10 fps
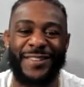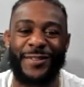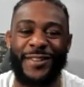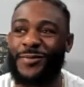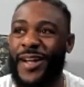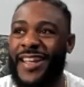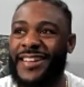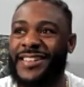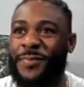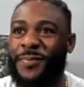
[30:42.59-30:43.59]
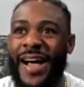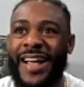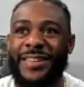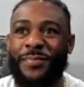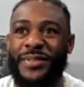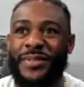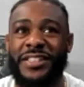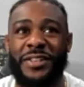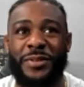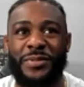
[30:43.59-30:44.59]
these right spots and
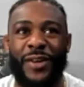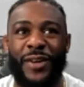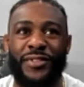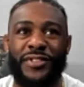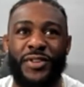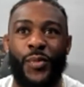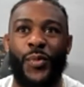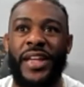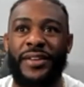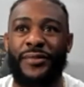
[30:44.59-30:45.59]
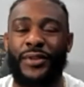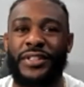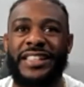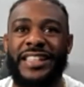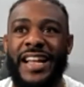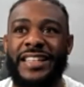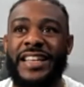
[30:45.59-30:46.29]
position himself to win for success